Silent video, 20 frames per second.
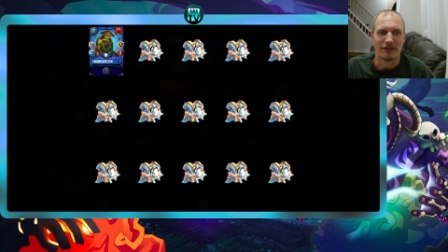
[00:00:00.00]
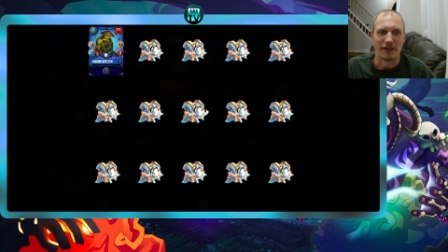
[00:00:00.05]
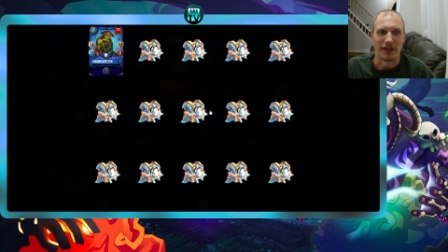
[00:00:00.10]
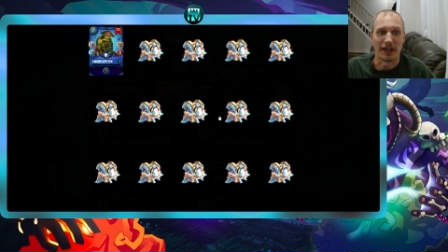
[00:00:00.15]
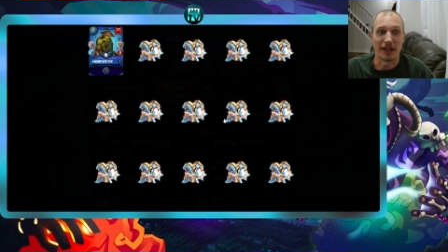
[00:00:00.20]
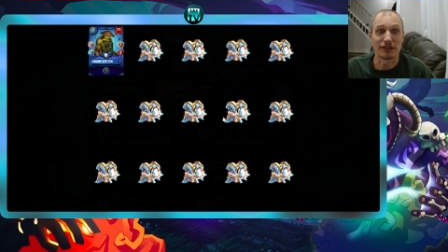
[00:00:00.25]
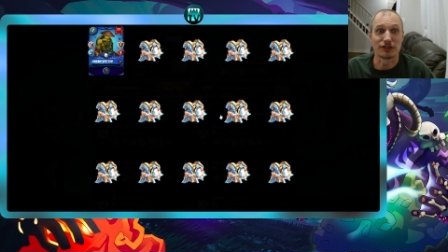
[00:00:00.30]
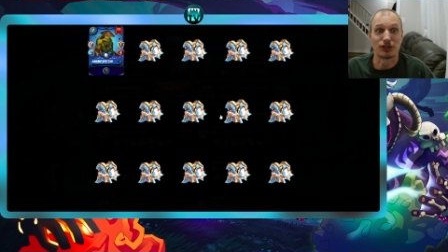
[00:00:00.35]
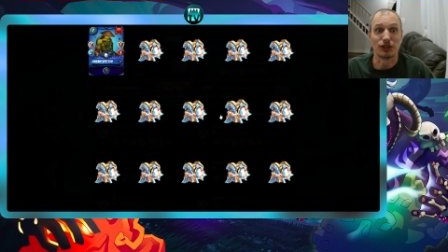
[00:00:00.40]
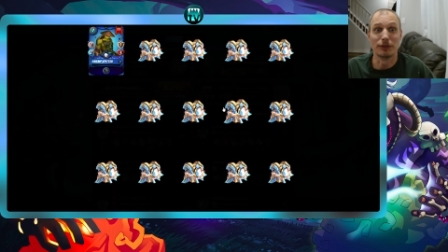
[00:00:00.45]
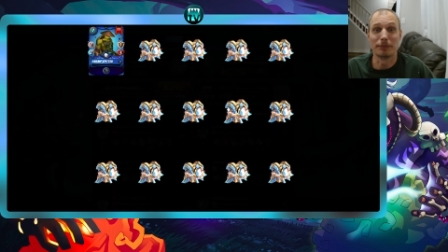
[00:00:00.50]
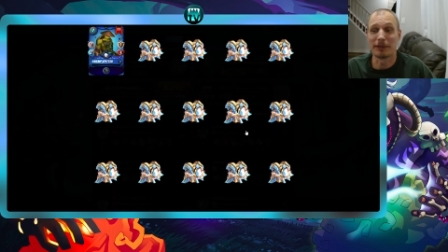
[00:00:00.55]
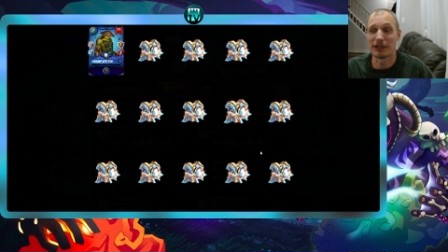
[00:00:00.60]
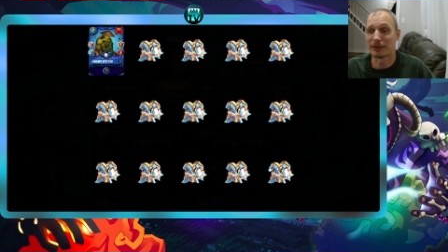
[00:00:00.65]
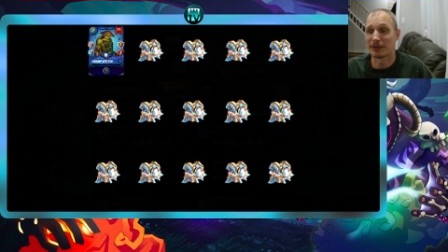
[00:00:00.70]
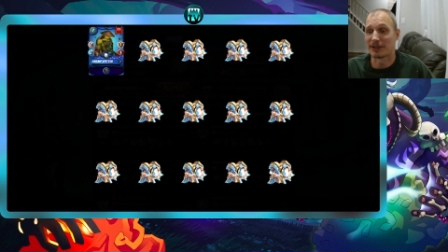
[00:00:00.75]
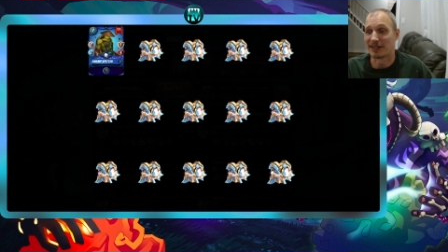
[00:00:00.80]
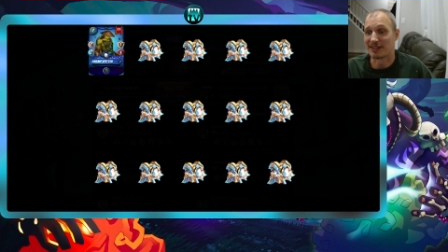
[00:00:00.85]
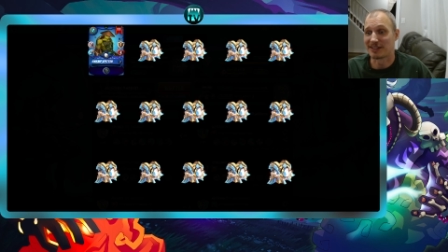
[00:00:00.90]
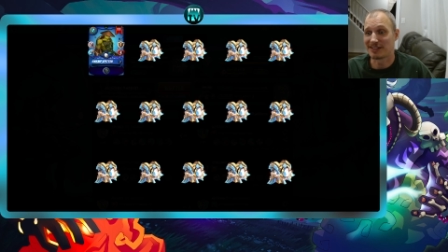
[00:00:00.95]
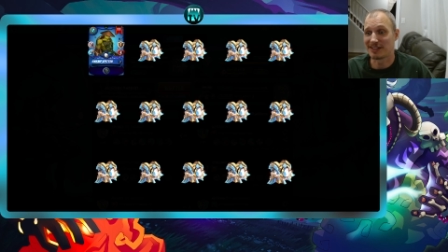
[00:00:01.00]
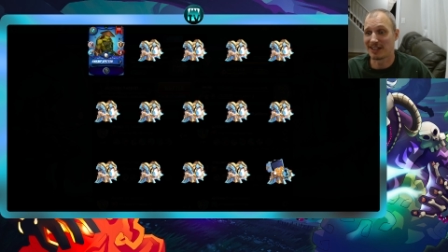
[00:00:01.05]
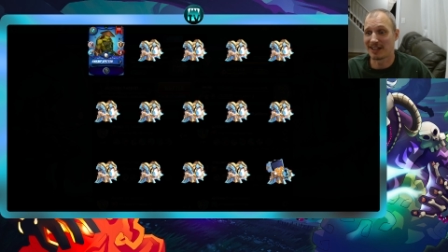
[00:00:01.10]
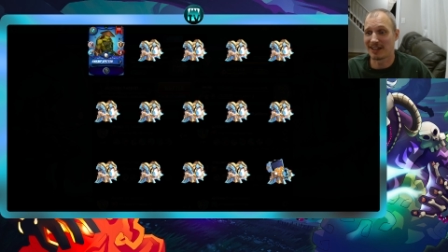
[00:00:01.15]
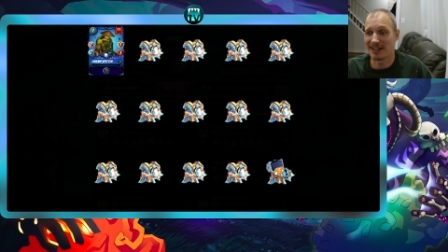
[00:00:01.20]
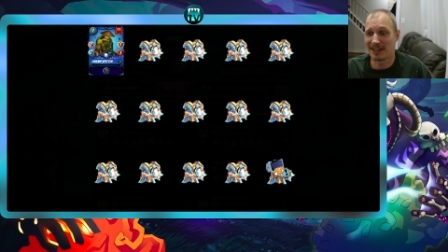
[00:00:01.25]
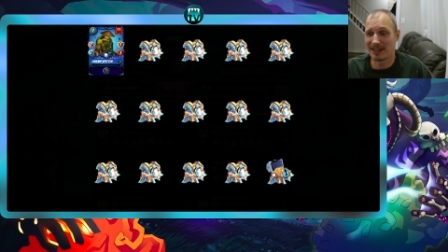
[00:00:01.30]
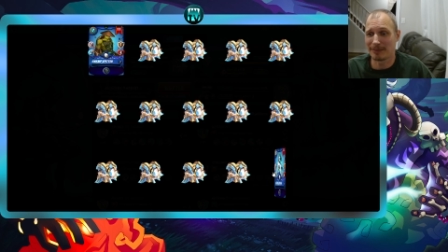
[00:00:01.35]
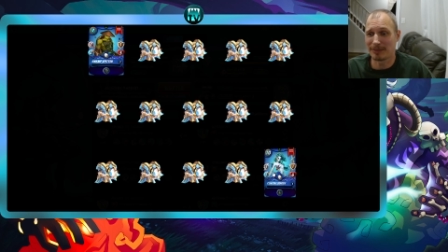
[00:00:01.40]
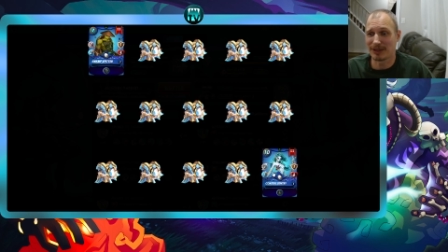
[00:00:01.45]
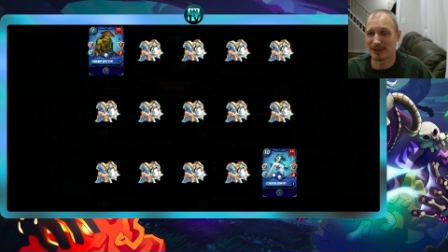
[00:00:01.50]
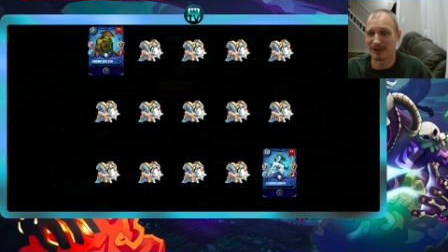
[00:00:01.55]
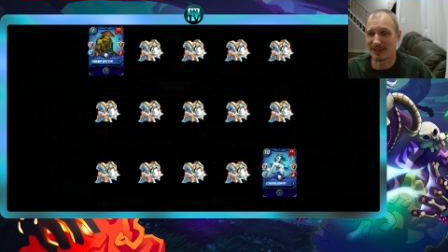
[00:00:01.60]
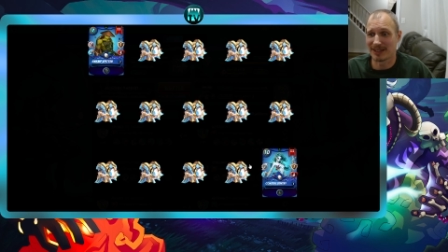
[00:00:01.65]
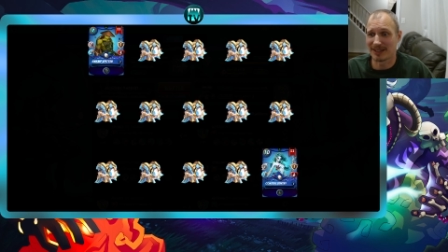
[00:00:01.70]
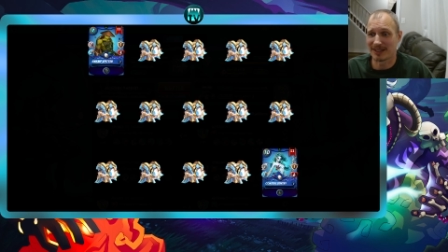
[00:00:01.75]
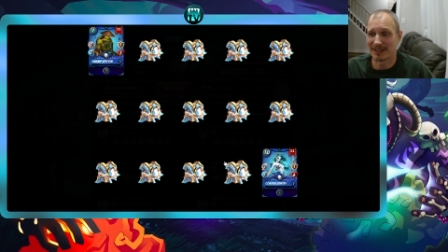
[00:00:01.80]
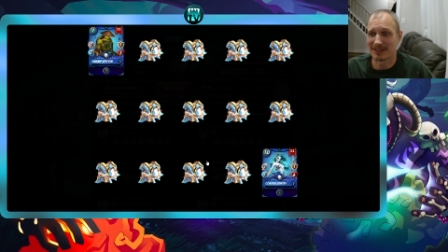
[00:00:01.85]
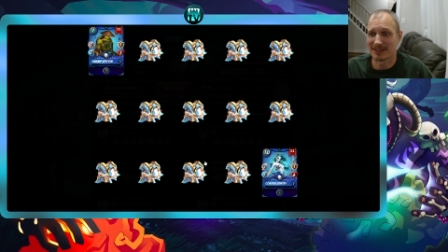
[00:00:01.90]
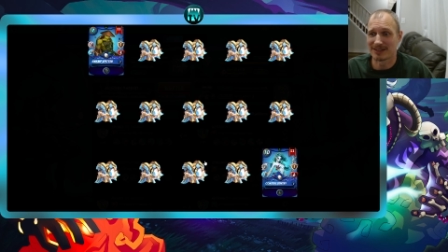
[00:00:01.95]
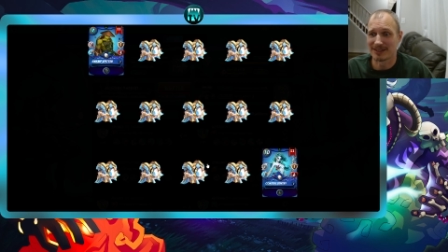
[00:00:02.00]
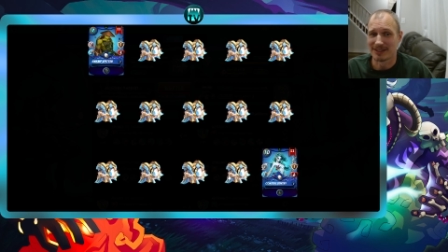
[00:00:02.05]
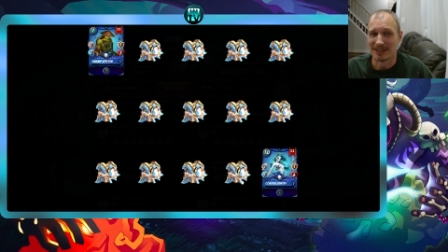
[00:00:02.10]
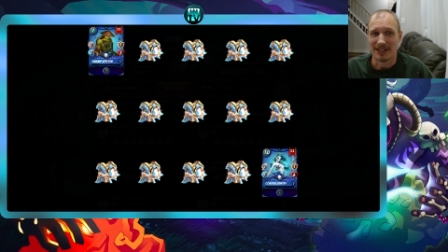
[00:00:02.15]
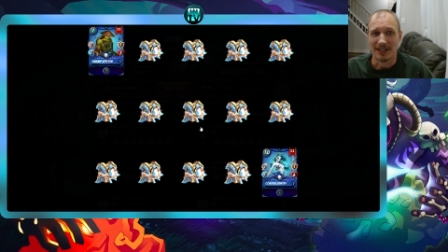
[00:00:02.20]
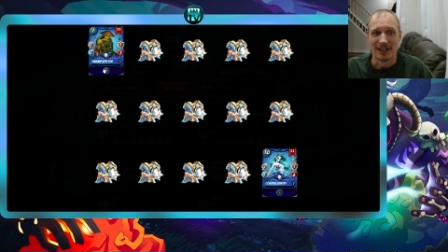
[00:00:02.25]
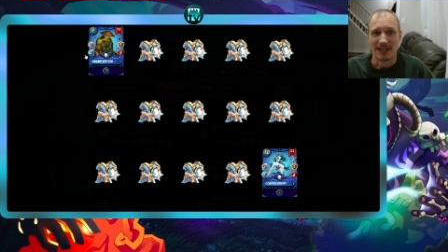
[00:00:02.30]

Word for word: And two Berix. Yay, Berix.